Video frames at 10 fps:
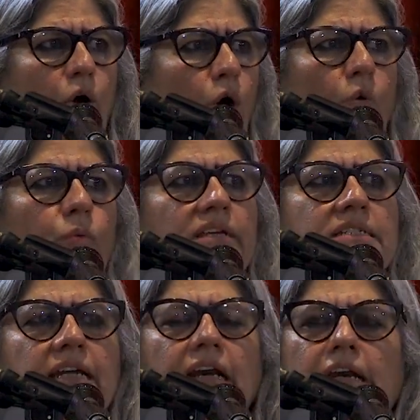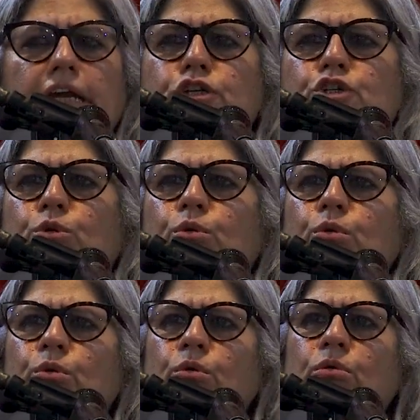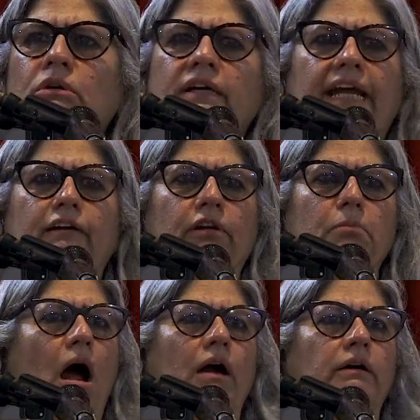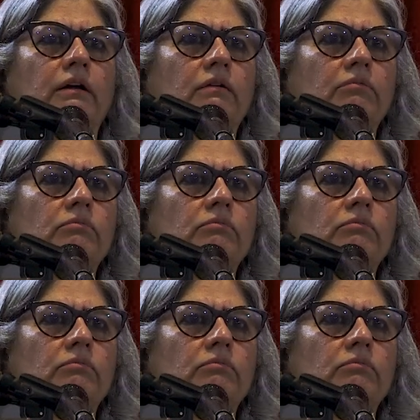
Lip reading: oh, we still need to take remand.